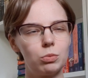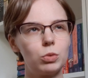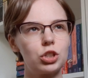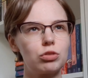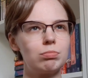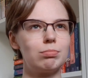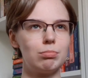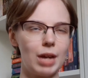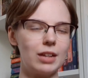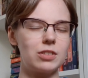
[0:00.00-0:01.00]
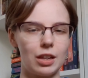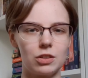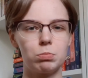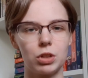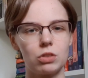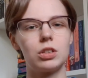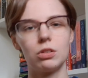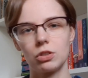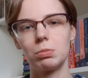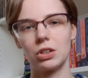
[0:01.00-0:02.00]
which makes sense because he
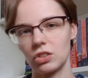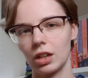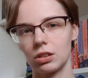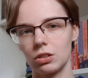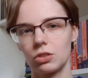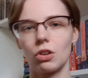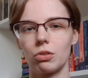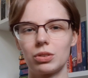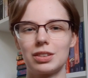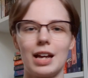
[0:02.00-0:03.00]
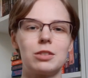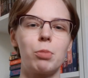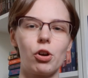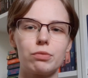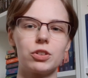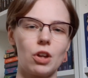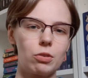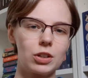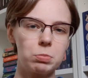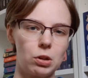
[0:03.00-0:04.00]
used to be a sailor, so that's part of his own
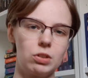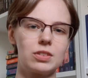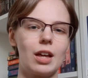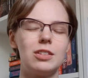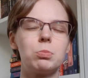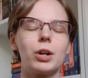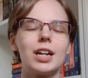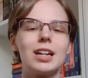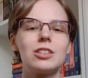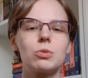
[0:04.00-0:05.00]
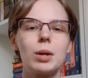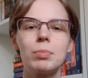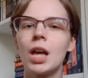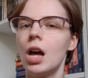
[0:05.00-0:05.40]
experience that he's bringing into it.